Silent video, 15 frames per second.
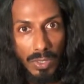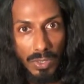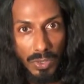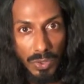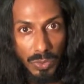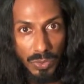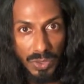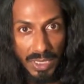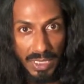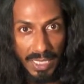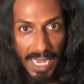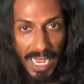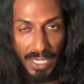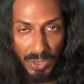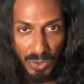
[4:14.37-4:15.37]
using
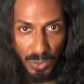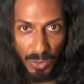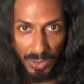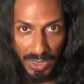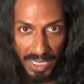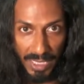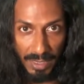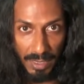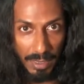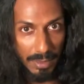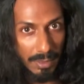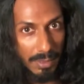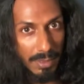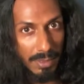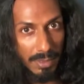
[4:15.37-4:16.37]
actual data